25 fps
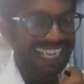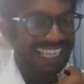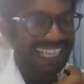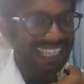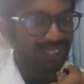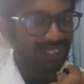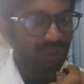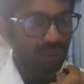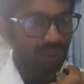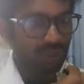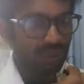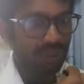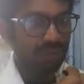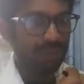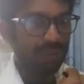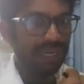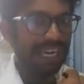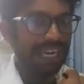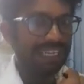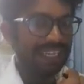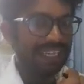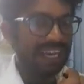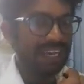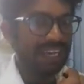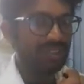group
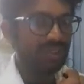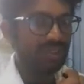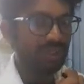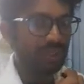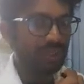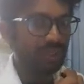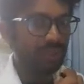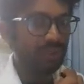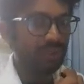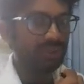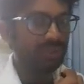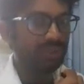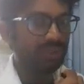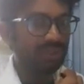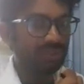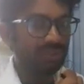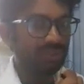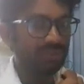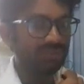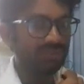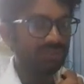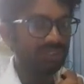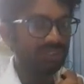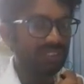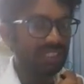attach to
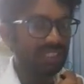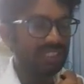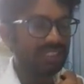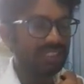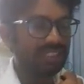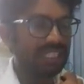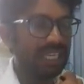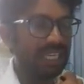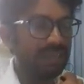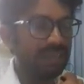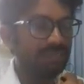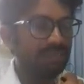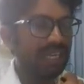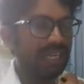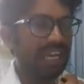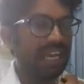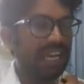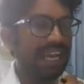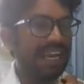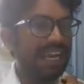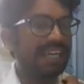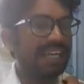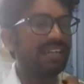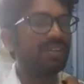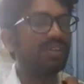the same
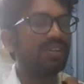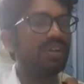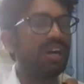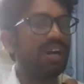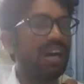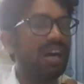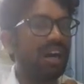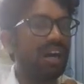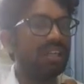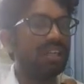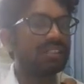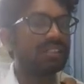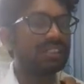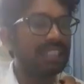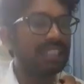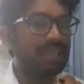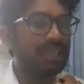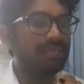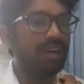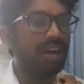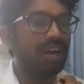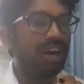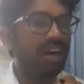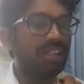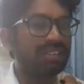
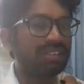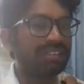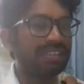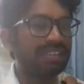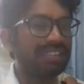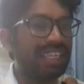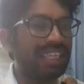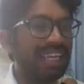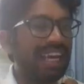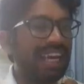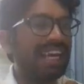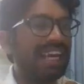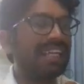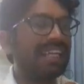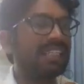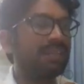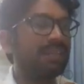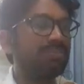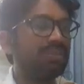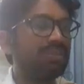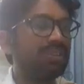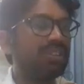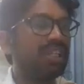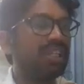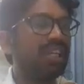oxygen
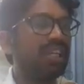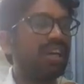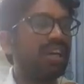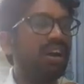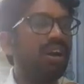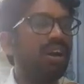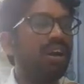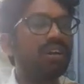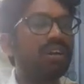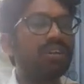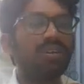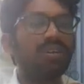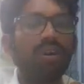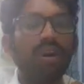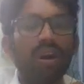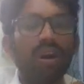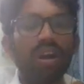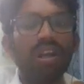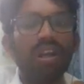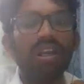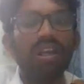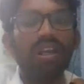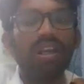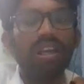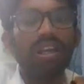atom, they are
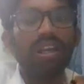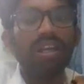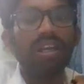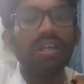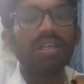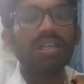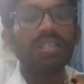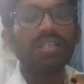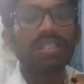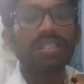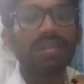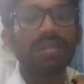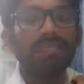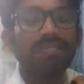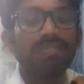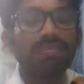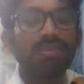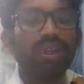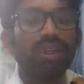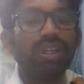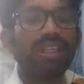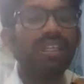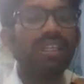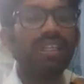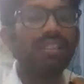called simple
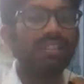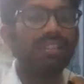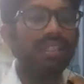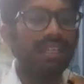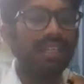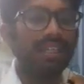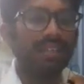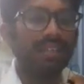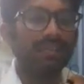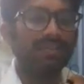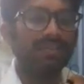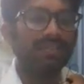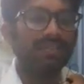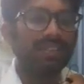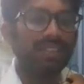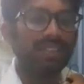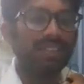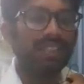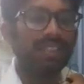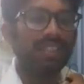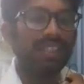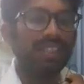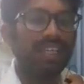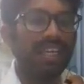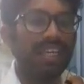ether,
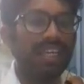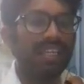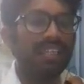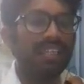dimethyl